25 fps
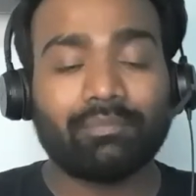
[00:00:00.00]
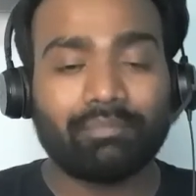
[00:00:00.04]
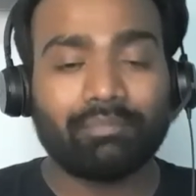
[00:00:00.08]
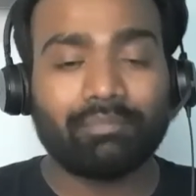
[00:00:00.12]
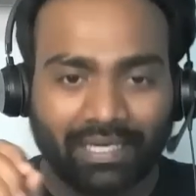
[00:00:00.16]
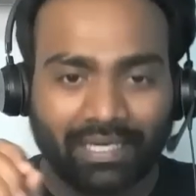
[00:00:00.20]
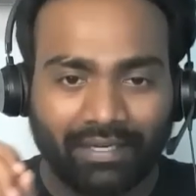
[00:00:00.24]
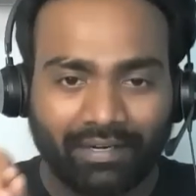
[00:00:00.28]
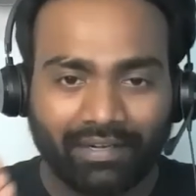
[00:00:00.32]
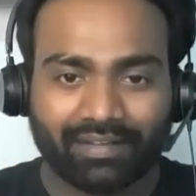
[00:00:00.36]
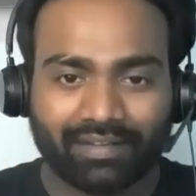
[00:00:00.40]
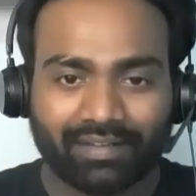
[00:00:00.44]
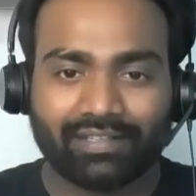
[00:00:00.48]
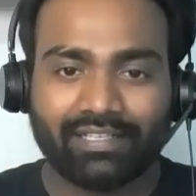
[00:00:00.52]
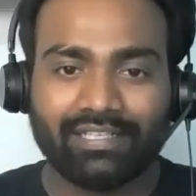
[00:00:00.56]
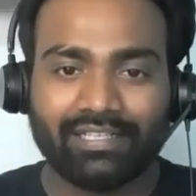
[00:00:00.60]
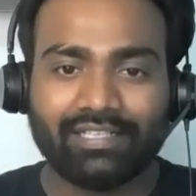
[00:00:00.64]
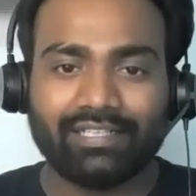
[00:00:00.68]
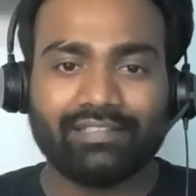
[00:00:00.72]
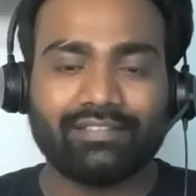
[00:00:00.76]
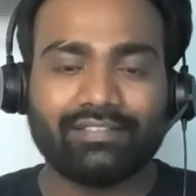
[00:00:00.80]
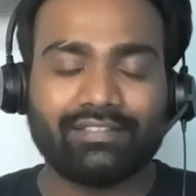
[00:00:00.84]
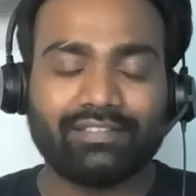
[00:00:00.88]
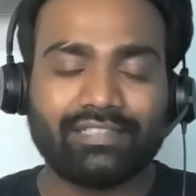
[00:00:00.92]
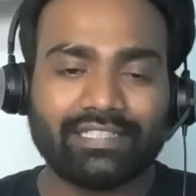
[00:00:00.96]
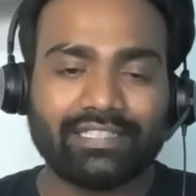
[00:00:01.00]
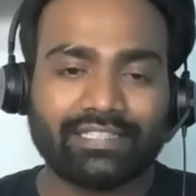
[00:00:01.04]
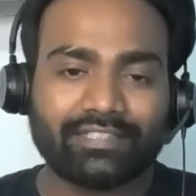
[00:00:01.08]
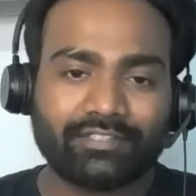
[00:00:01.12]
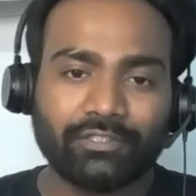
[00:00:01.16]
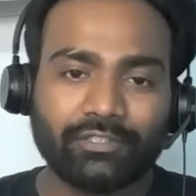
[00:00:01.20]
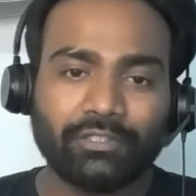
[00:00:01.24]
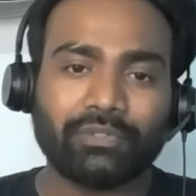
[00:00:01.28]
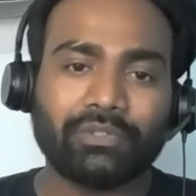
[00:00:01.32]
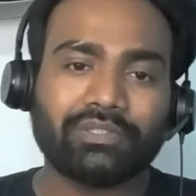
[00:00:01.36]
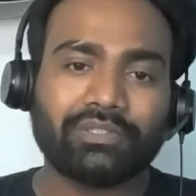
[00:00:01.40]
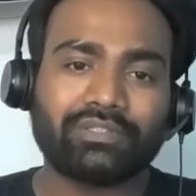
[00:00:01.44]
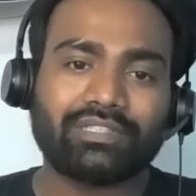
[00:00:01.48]
But this
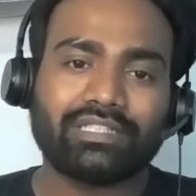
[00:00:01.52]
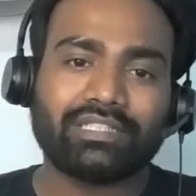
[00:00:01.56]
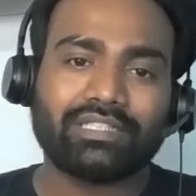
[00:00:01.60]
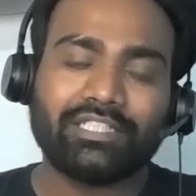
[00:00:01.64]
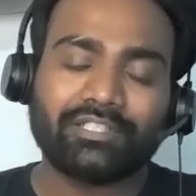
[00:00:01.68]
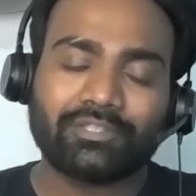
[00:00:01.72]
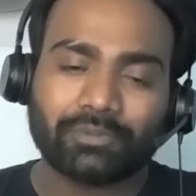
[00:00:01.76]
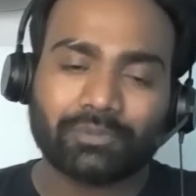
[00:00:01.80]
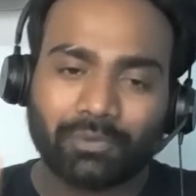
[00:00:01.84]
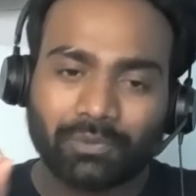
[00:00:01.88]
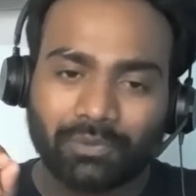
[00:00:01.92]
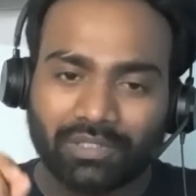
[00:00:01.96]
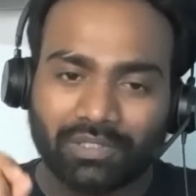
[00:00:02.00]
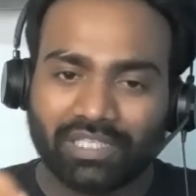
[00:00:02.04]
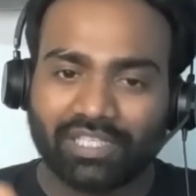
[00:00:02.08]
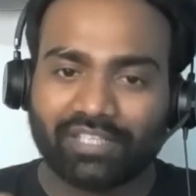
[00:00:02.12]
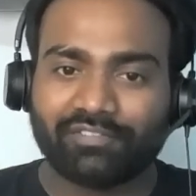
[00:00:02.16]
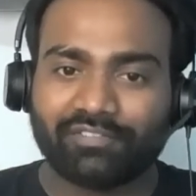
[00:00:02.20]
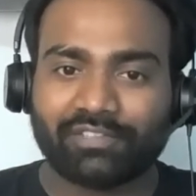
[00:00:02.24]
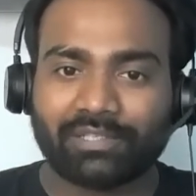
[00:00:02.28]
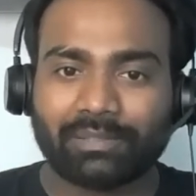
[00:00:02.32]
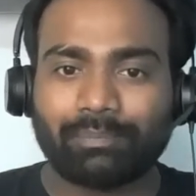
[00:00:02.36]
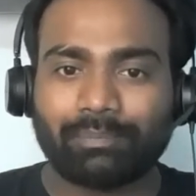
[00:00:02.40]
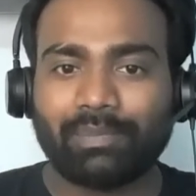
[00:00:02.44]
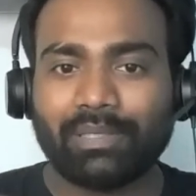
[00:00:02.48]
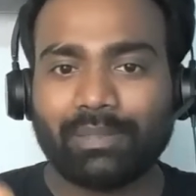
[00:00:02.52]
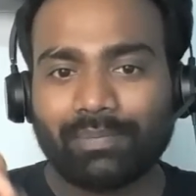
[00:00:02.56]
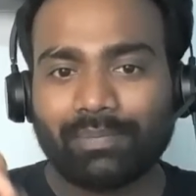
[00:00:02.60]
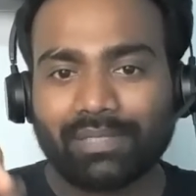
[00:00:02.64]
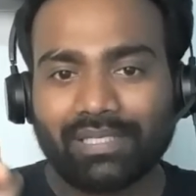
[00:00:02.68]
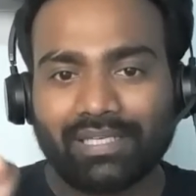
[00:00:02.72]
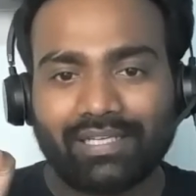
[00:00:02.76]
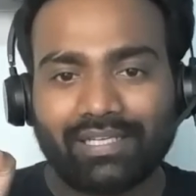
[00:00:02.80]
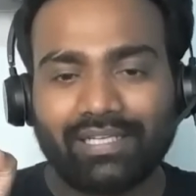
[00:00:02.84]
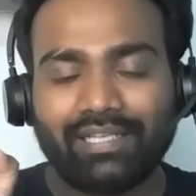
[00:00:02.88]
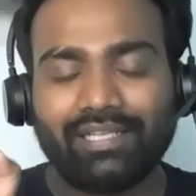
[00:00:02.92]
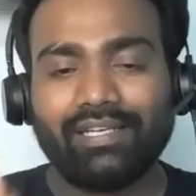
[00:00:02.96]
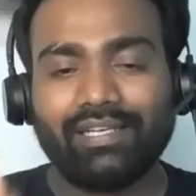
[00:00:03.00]
news is only for
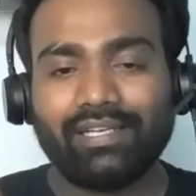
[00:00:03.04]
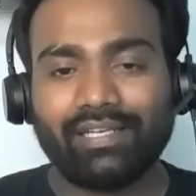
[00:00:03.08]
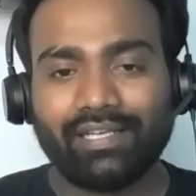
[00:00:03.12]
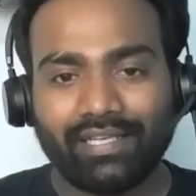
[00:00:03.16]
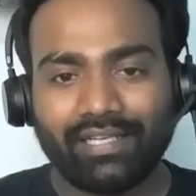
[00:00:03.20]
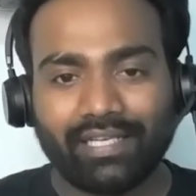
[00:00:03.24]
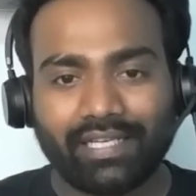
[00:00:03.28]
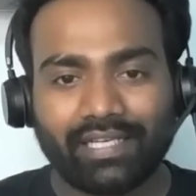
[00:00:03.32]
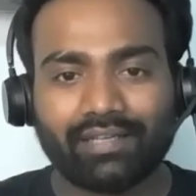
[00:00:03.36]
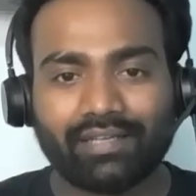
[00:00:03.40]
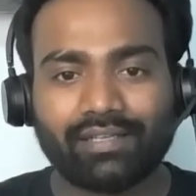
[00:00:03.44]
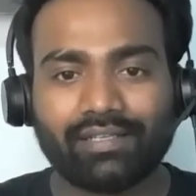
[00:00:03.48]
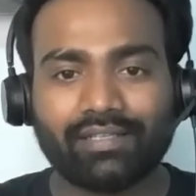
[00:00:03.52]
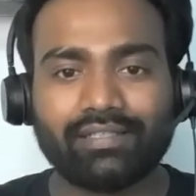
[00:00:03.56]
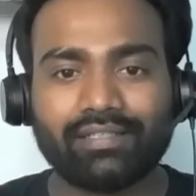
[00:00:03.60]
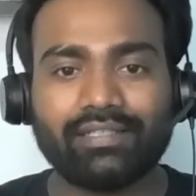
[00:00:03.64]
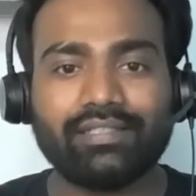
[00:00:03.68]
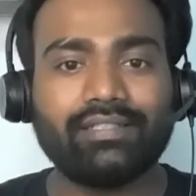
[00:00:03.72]
people in India.